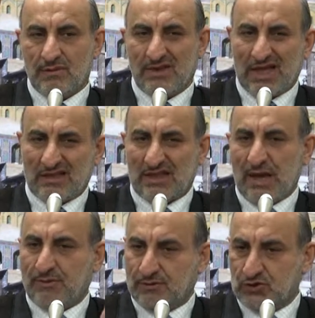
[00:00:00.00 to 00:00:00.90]
That
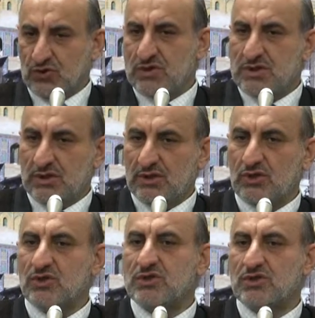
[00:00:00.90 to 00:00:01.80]
type of shoes
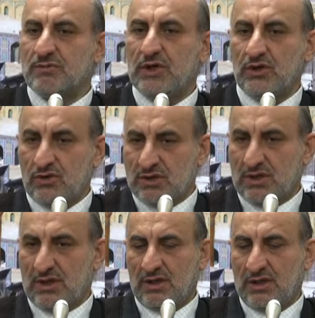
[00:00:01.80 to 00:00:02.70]
used to be
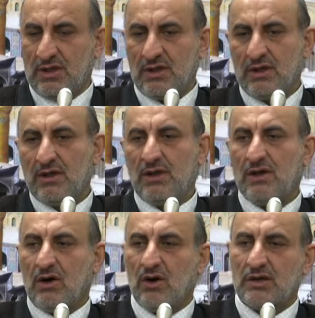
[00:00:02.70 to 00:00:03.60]
used the
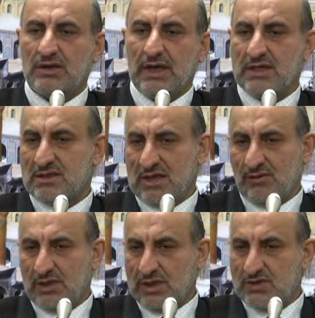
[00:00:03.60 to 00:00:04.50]
old days.
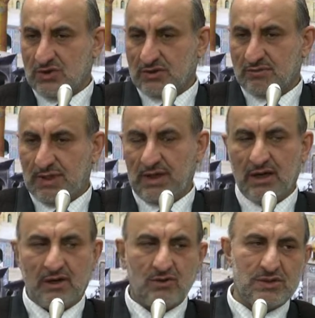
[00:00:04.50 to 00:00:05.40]
Nowadays, not many
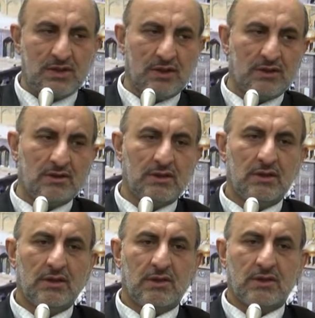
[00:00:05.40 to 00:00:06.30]
are using it.
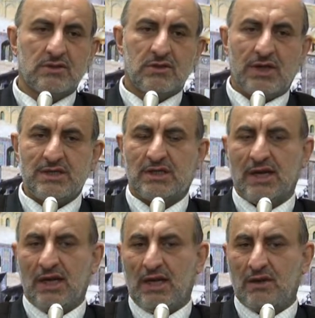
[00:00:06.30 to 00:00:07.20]
So is it
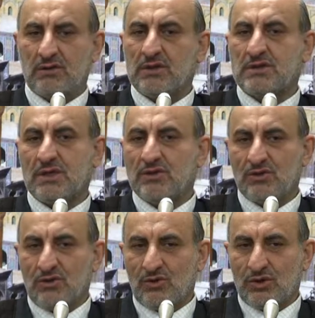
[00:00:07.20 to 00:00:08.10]
allowed? He said,
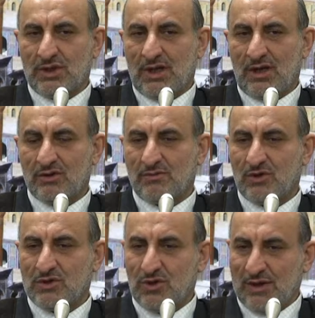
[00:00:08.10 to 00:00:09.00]
no, not allowed,
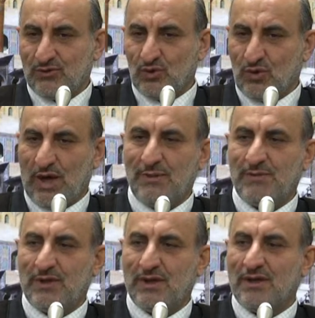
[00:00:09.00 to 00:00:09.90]
because we have to wipe
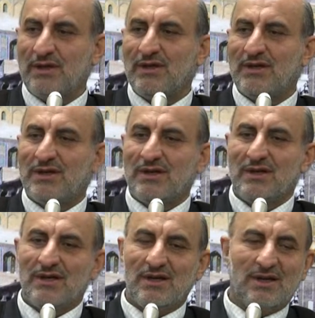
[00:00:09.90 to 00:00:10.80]
the
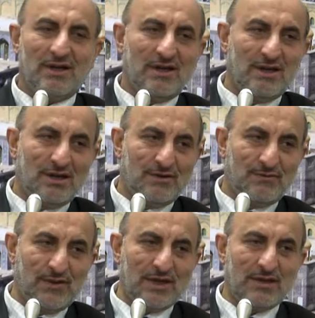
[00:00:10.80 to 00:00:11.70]

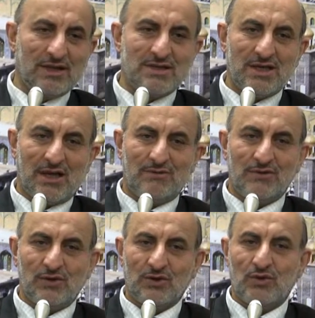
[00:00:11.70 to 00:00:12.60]
feet
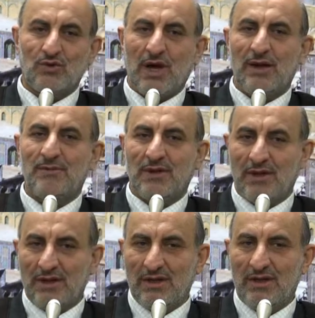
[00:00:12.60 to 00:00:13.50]
itself, not to wipe
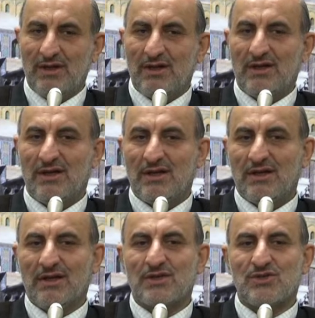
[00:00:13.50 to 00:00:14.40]
the
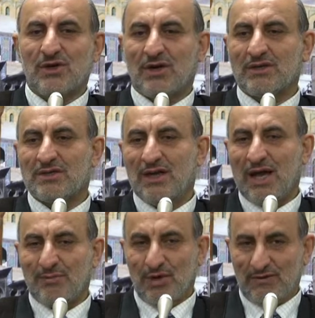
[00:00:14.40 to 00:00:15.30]
socks
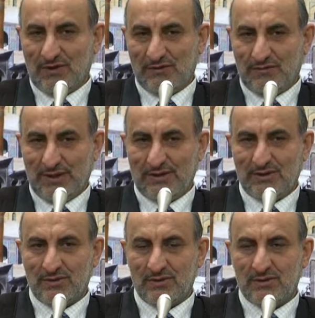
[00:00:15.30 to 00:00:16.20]
above the feet.